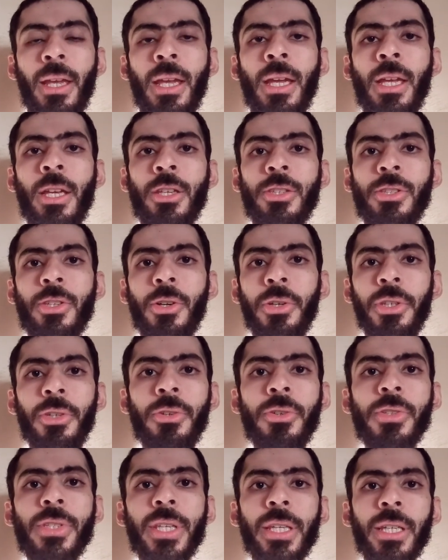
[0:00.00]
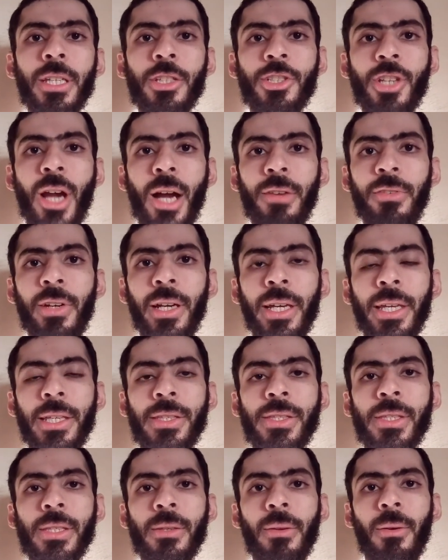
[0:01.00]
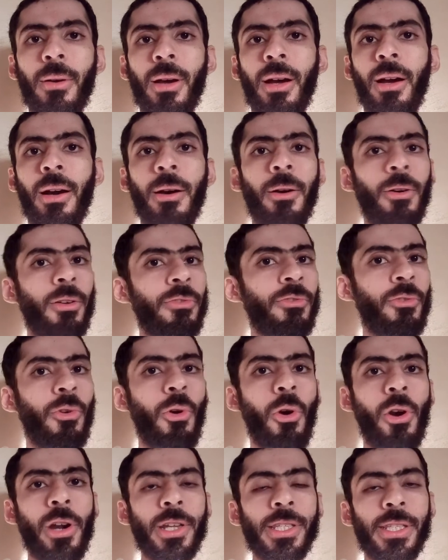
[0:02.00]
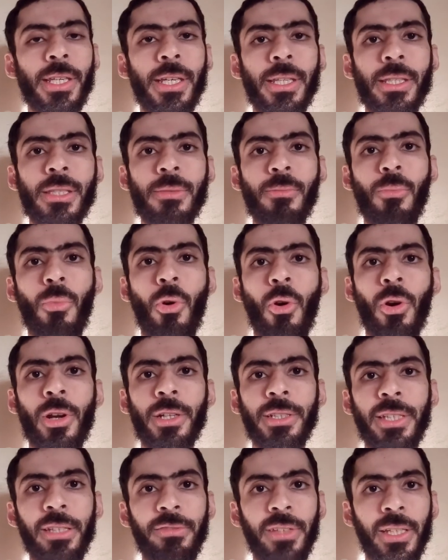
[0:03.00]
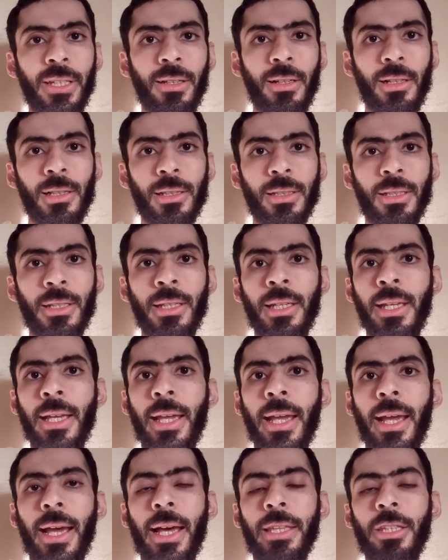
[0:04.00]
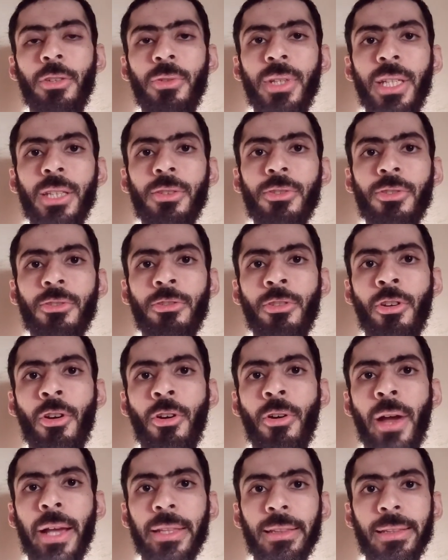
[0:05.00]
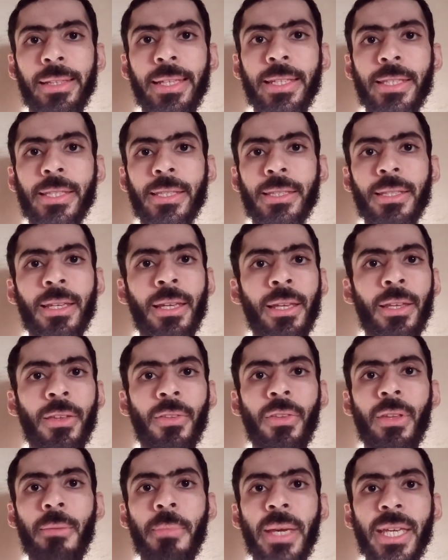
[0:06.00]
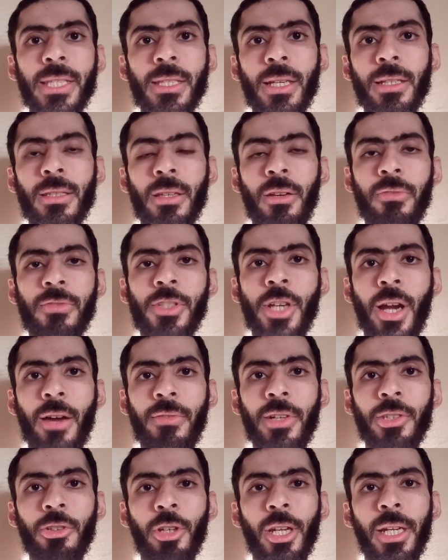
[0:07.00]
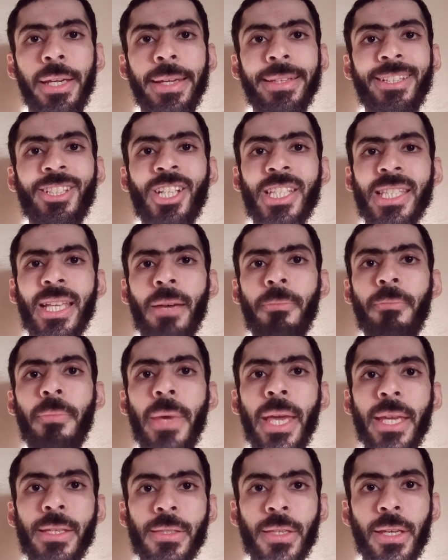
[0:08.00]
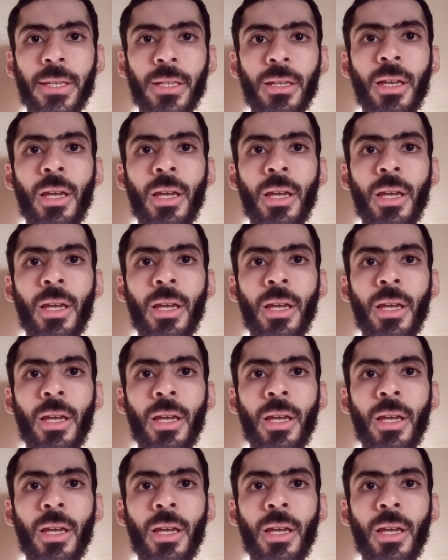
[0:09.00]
So using Java, of course it's more difficult, and you need to know at least the basics of Java to create just a basic